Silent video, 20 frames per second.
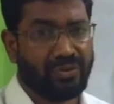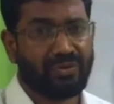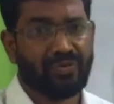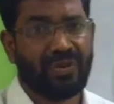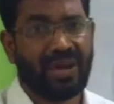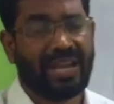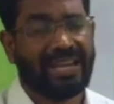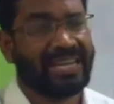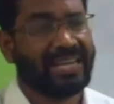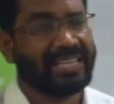
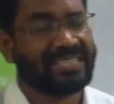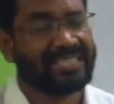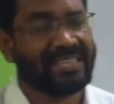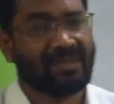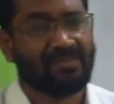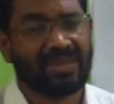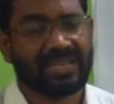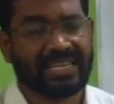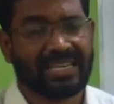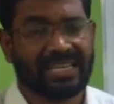find any
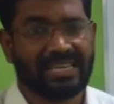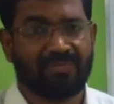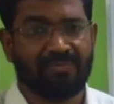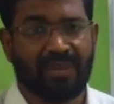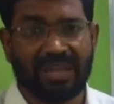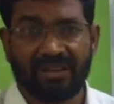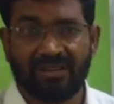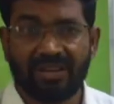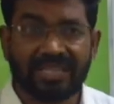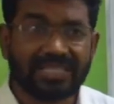subject in
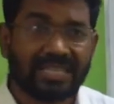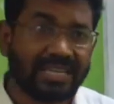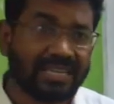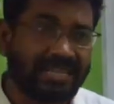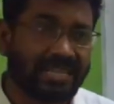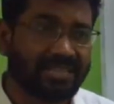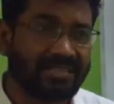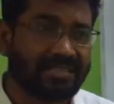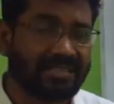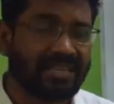Bengali
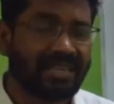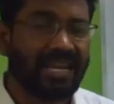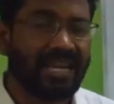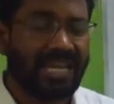sentence,